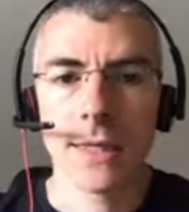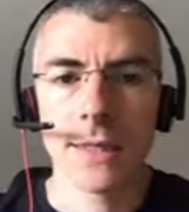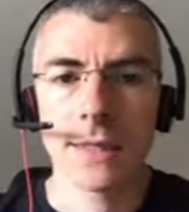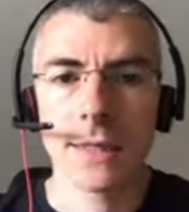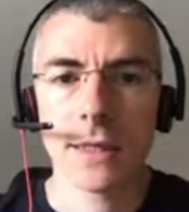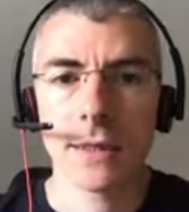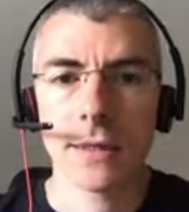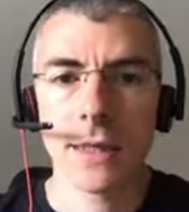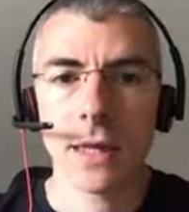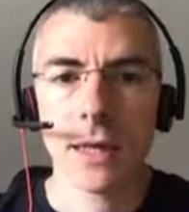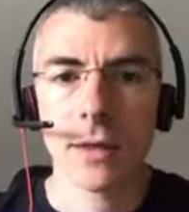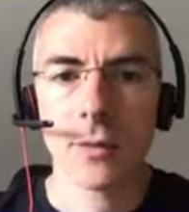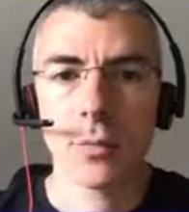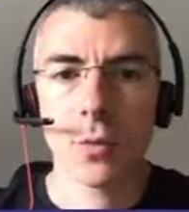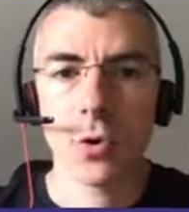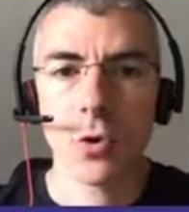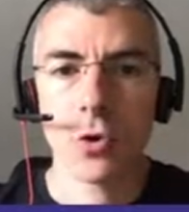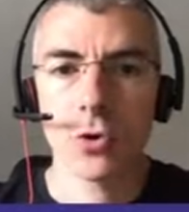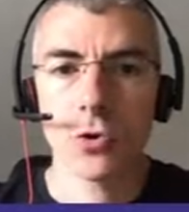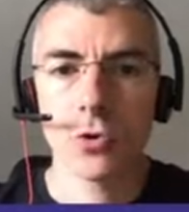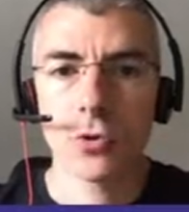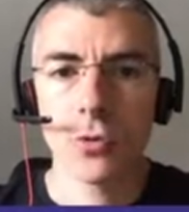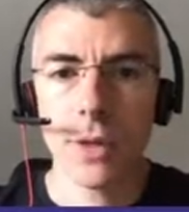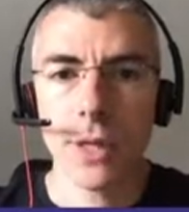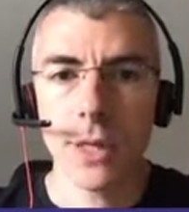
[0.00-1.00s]
Standard
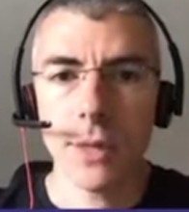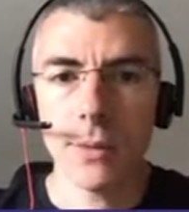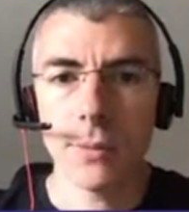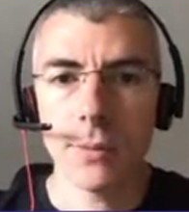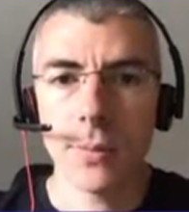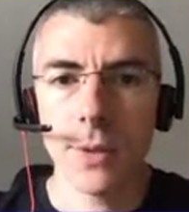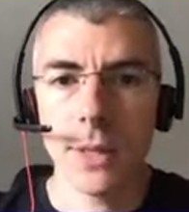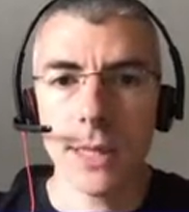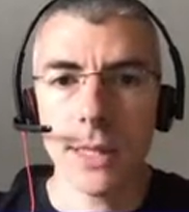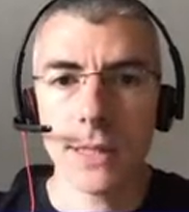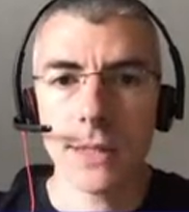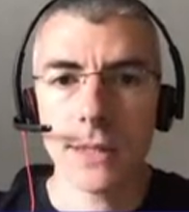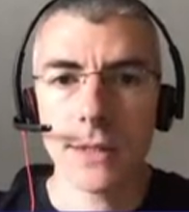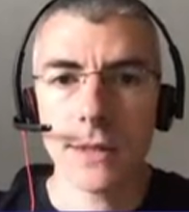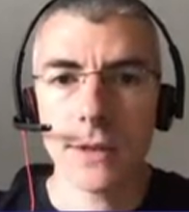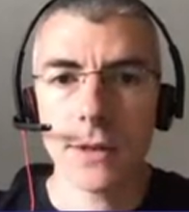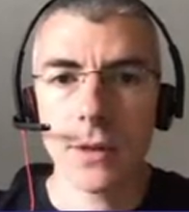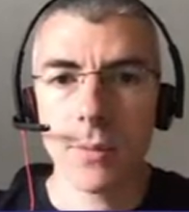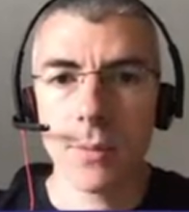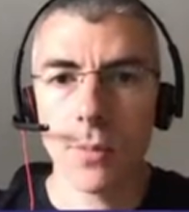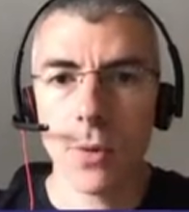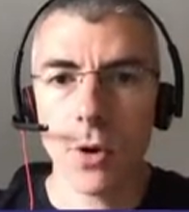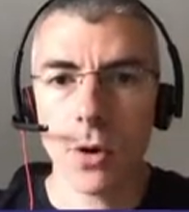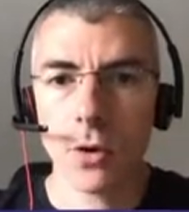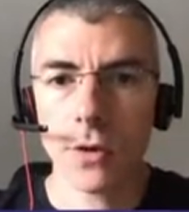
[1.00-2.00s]
BlockTree builds
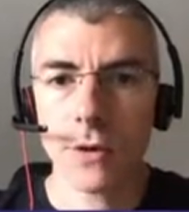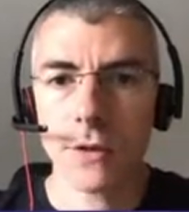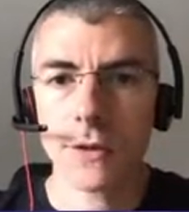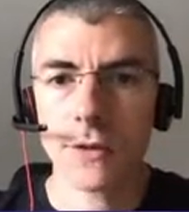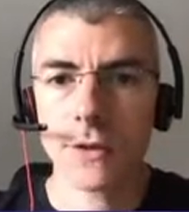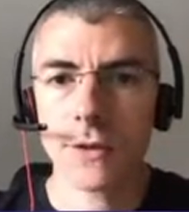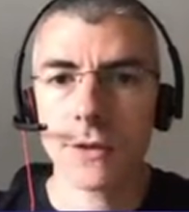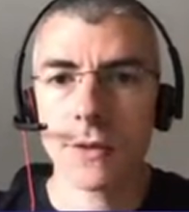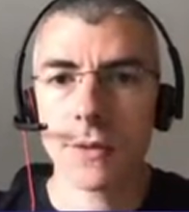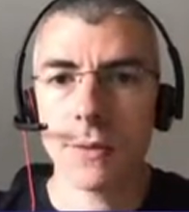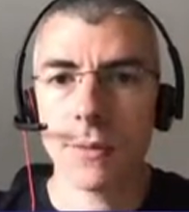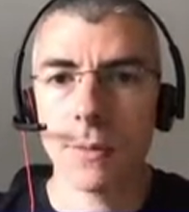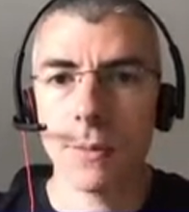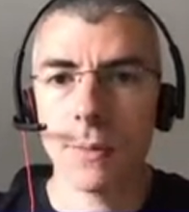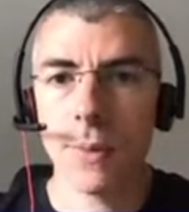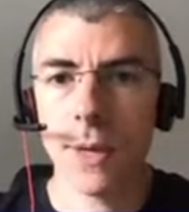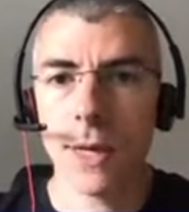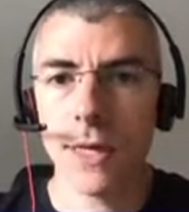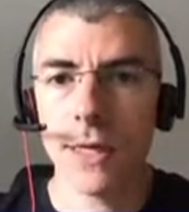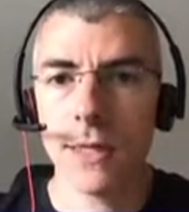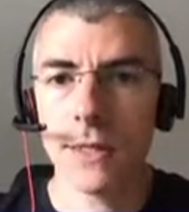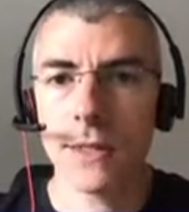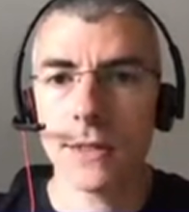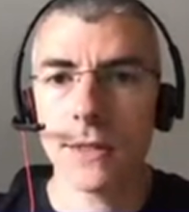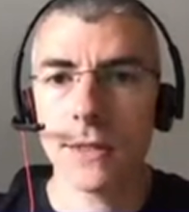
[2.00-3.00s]
the blocks
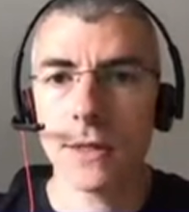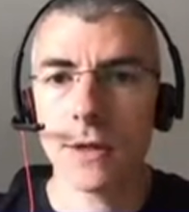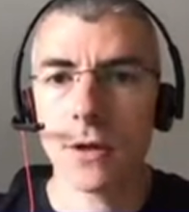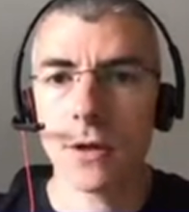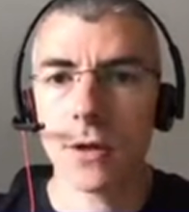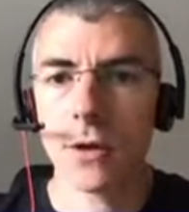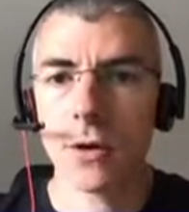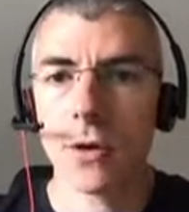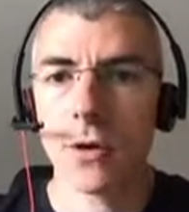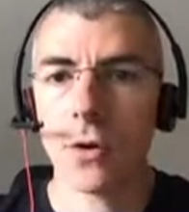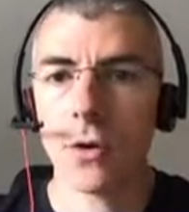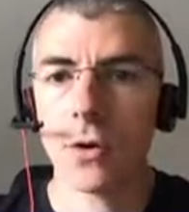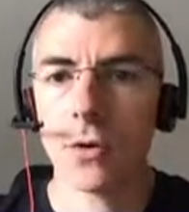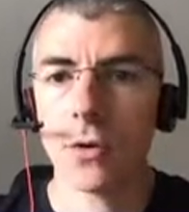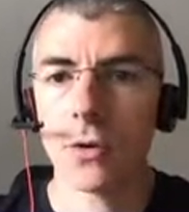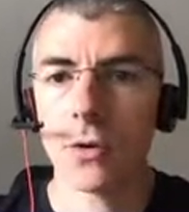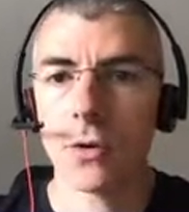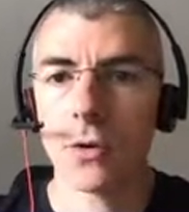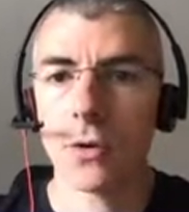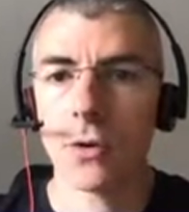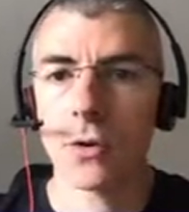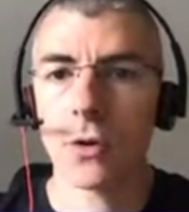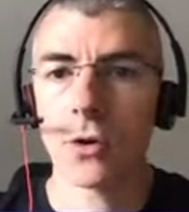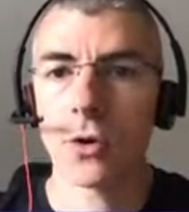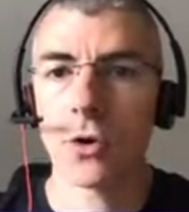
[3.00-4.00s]
based
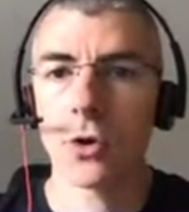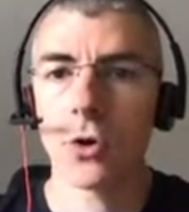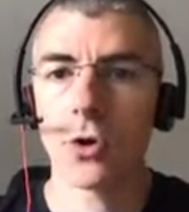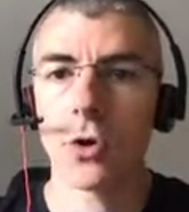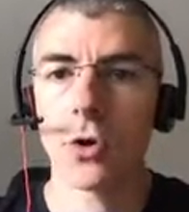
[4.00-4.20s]
on the